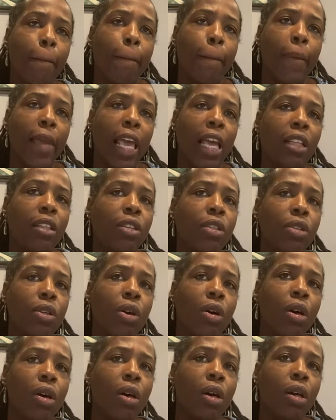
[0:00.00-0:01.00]
And
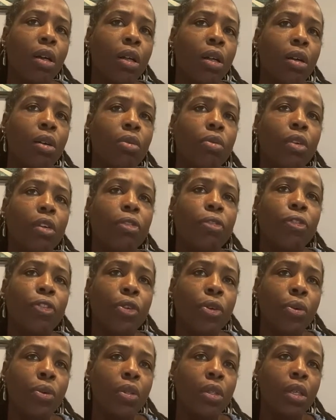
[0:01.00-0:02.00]
Saul
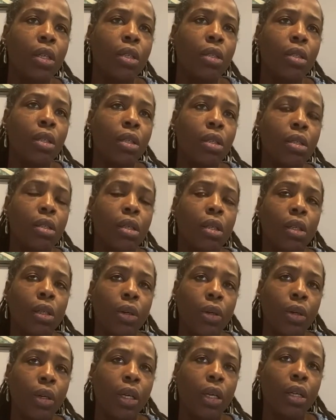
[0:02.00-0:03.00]
refuses to
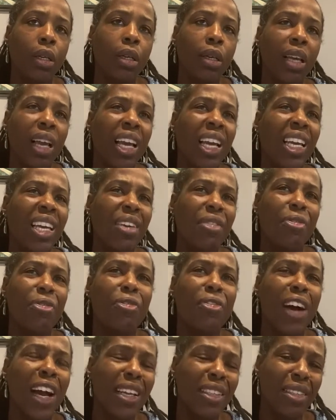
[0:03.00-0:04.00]
learn it. And he
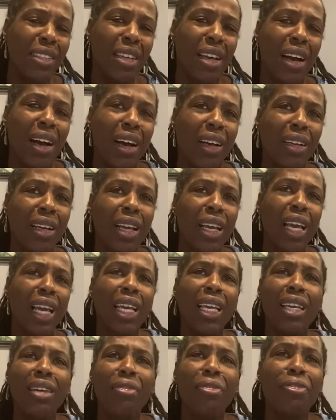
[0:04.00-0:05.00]
fights God. And
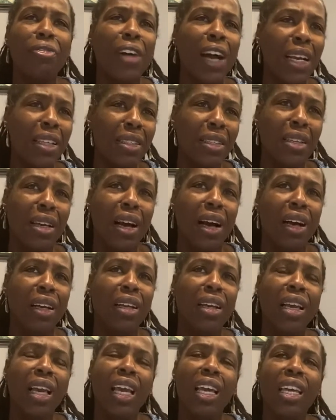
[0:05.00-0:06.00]
he fights God.
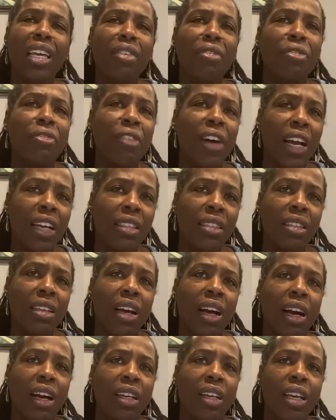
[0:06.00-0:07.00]
And he fights
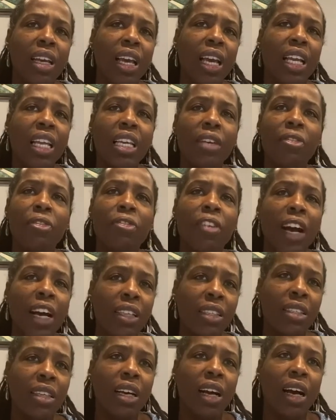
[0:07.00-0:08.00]
God. And he
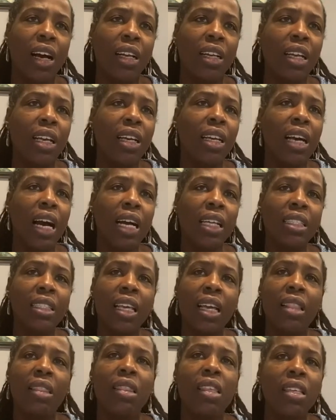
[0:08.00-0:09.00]
fights God. God
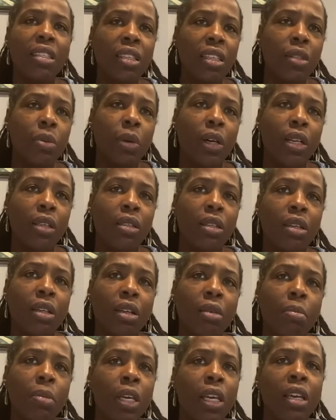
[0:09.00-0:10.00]
said, this is what it's going to
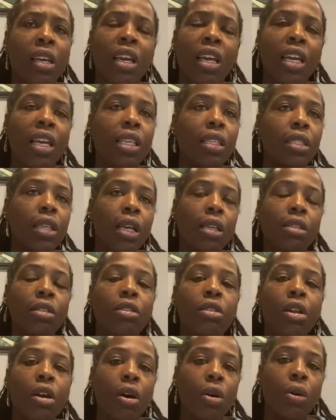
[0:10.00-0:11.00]
be. He says,
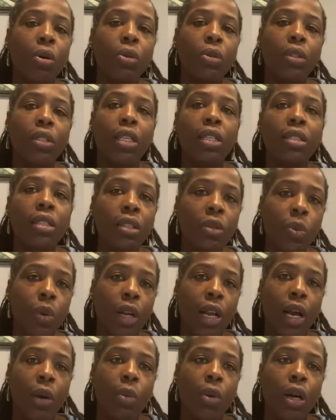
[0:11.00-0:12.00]
no, this is what
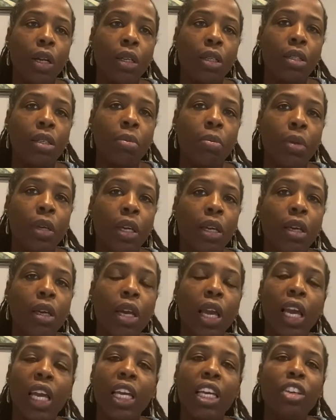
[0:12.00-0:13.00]
I want it to be.
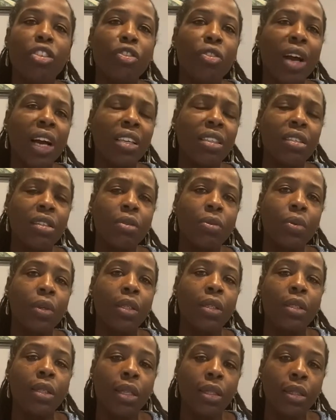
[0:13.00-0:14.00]
And he tries to
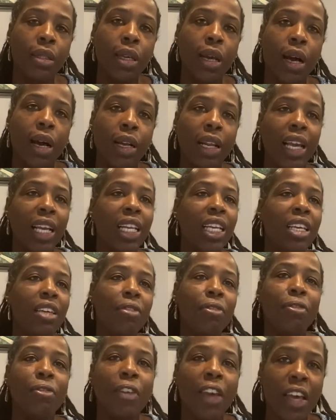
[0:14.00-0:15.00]
resist God. And he
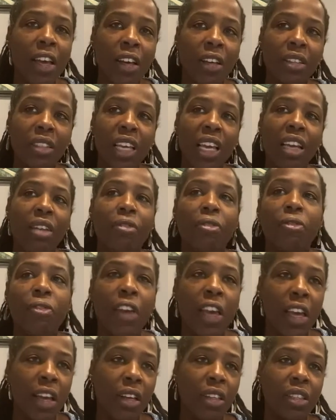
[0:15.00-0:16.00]
fails and
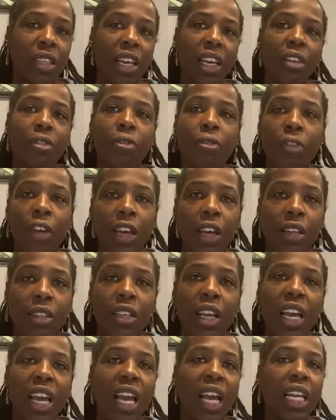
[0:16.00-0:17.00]
fails and fails.
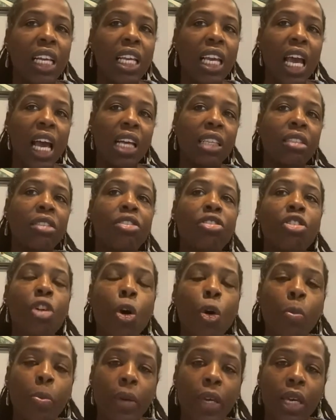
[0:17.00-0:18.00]
And he has
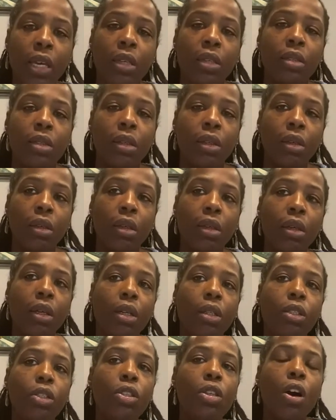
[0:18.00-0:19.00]
no peace.
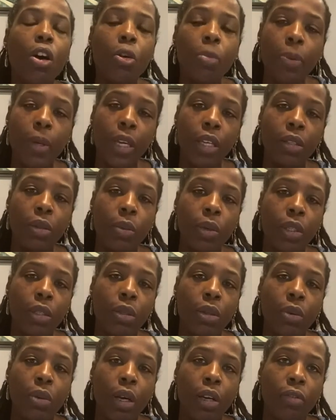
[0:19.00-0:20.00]
No peace
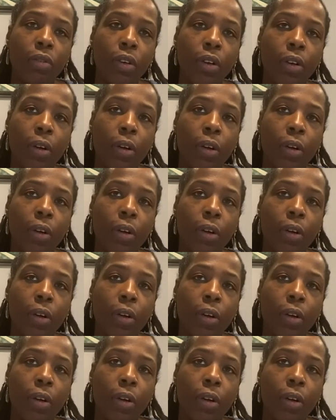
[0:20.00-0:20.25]
whatsoever.